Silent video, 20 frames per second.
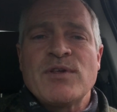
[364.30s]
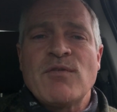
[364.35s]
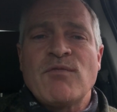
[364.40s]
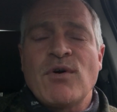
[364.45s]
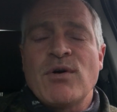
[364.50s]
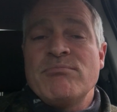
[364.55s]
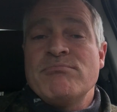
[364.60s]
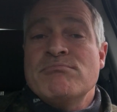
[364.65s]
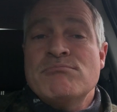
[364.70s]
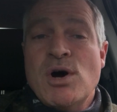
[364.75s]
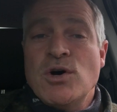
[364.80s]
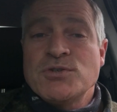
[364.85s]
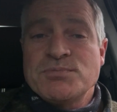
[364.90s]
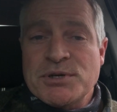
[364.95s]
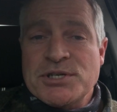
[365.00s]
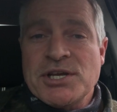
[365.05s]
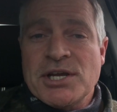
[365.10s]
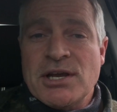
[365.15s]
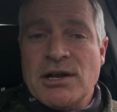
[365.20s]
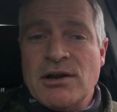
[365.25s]
for most
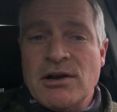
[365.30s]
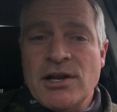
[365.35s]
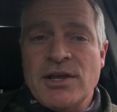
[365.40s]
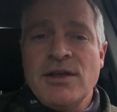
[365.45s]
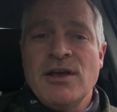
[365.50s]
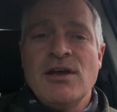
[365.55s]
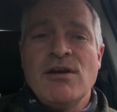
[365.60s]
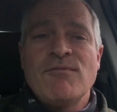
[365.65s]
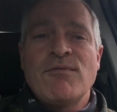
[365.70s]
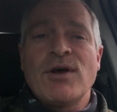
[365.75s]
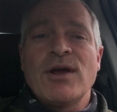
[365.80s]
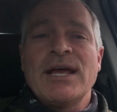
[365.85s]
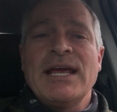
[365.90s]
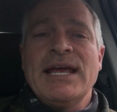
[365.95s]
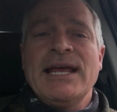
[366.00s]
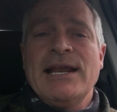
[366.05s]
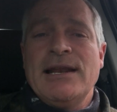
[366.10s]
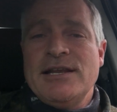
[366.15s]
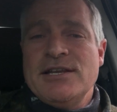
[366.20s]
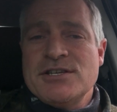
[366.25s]
particularly, for
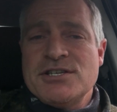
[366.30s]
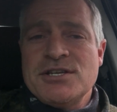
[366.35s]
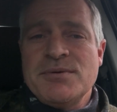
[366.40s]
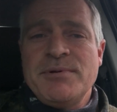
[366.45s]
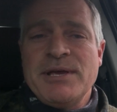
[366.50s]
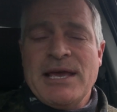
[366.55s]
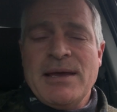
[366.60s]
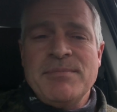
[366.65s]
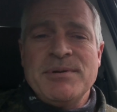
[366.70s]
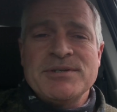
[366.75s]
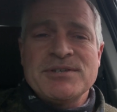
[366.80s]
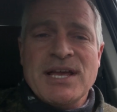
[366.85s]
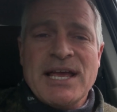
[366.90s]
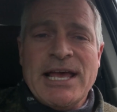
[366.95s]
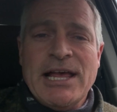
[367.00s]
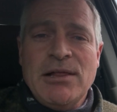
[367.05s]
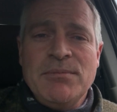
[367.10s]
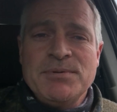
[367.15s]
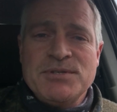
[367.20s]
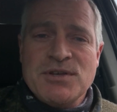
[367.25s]
England to be able to
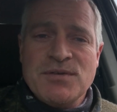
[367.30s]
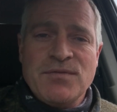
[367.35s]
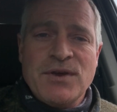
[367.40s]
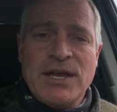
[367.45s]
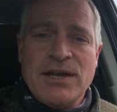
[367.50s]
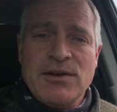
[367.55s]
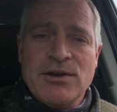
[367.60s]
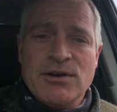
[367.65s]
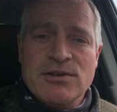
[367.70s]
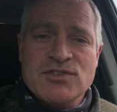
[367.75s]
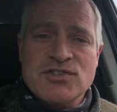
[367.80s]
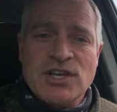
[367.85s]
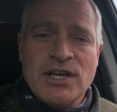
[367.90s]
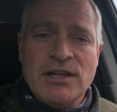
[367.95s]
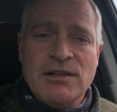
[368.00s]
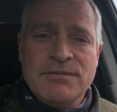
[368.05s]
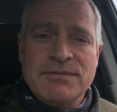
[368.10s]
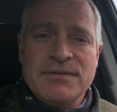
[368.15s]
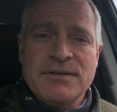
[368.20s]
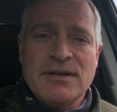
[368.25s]
help defend
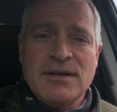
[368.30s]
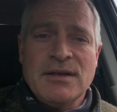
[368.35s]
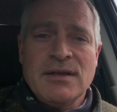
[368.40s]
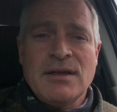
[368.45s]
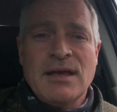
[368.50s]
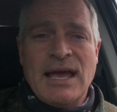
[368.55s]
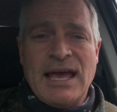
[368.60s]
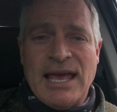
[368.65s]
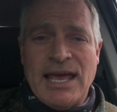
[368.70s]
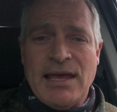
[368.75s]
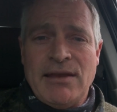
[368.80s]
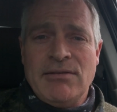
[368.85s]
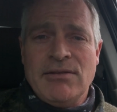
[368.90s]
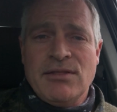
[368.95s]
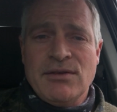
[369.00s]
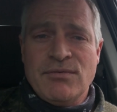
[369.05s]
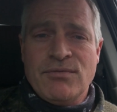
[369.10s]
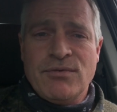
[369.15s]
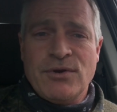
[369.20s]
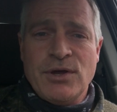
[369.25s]
herself and
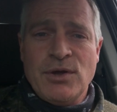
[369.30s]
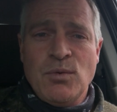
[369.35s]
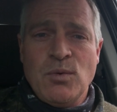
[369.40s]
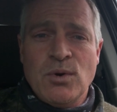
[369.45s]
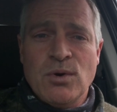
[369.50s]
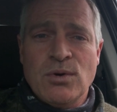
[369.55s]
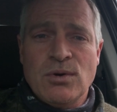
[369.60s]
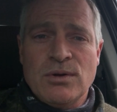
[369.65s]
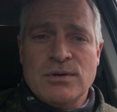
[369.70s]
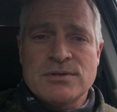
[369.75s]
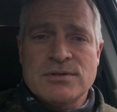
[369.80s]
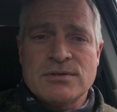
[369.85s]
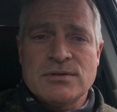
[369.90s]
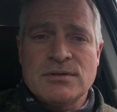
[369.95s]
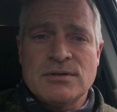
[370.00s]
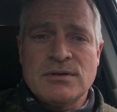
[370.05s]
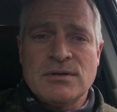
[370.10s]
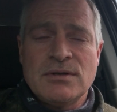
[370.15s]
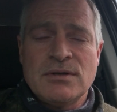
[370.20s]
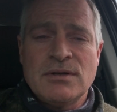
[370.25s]
the free world.
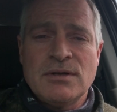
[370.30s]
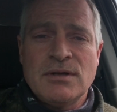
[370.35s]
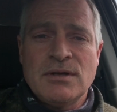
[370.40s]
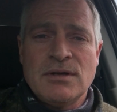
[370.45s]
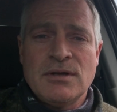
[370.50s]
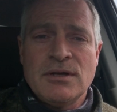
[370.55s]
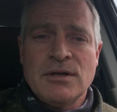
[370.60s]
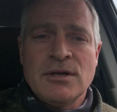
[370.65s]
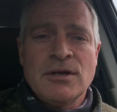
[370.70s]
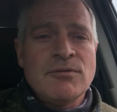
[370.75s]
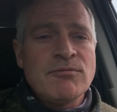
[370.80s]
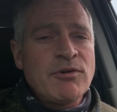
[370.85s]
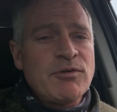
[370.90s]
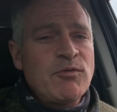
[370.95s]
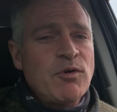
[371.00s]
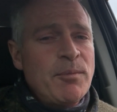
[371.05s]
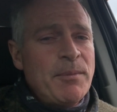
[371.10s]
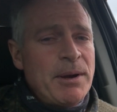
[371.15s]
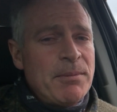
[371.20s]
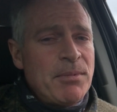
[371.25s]
We
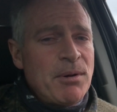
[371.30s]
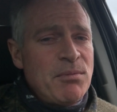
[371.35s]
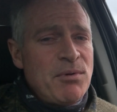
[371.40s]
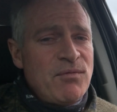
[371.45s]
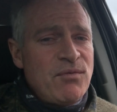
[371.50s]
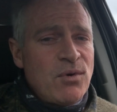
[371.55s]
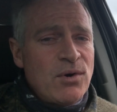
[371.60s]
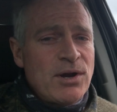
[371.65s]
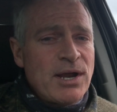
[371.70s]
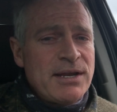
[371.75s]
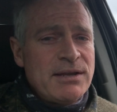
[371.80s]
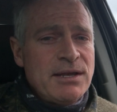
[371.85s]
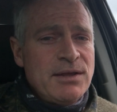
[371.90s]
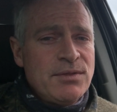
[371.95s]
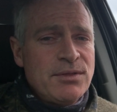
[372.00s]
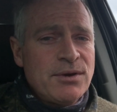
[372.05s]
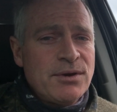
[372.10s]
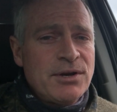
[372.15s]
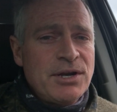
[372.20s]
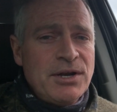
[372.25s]
remember before
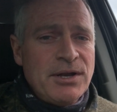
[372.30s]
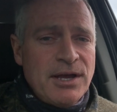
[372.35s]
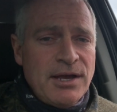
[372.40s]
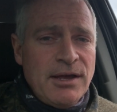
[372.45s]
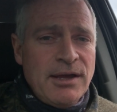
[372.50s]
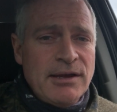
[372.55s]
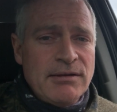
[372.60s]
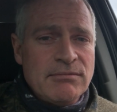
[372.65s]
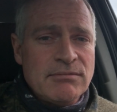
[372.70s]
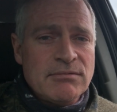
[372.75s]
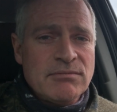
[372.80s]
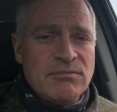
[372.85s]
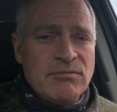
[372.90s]
1939,